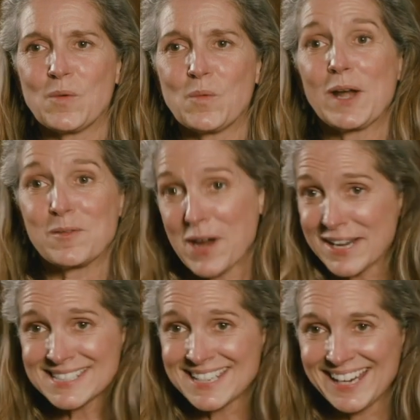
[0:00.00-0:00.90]
What I'm
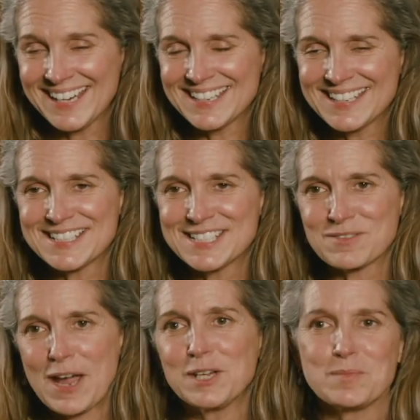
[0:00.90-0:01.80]
wearing tonight is
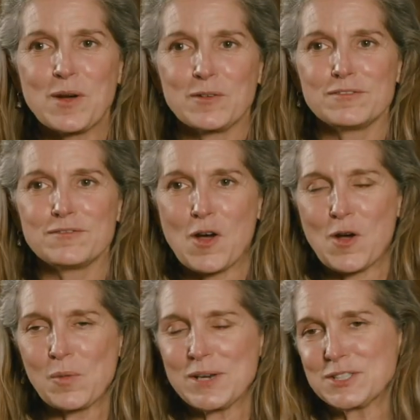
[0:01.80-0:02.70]
Rag & Bone
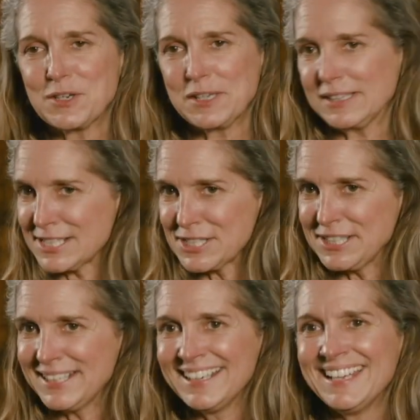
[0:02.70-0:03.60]
Fall Winter
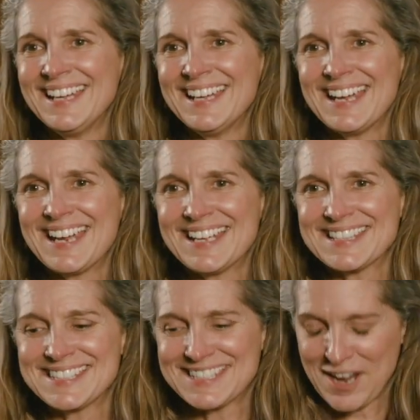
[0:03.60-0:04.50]
Collection.
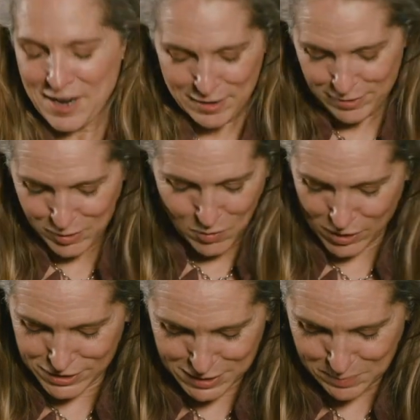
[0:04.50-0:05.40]
It's a
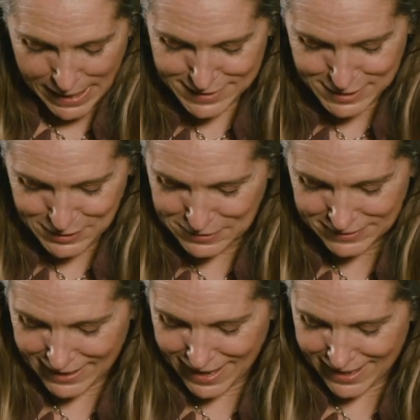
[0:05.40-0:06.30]
gorgeous pantsuit
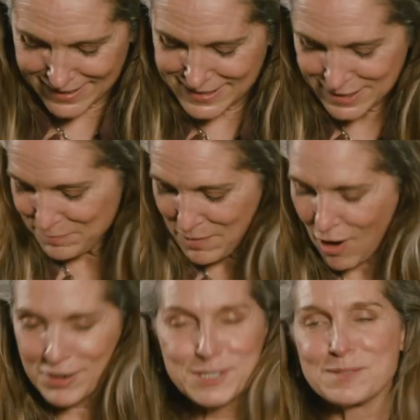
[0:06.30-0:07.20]
and some
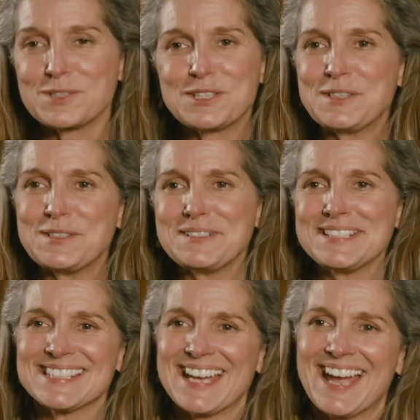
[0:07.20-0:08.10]
awesome
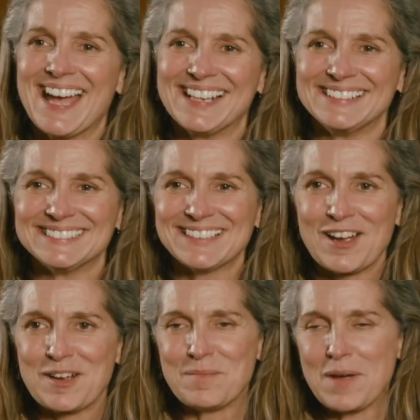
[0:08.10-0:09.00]
shoes, and
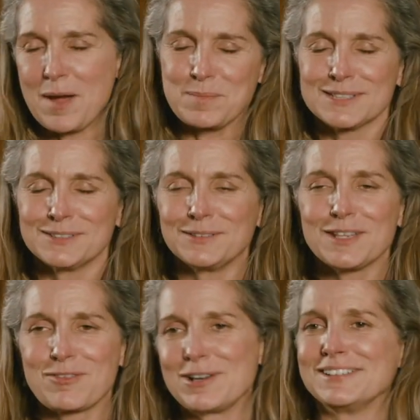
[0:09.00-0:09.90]
I'm
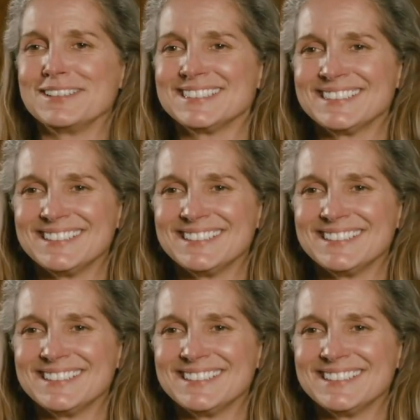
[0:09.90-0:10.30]
absolutely thrilled.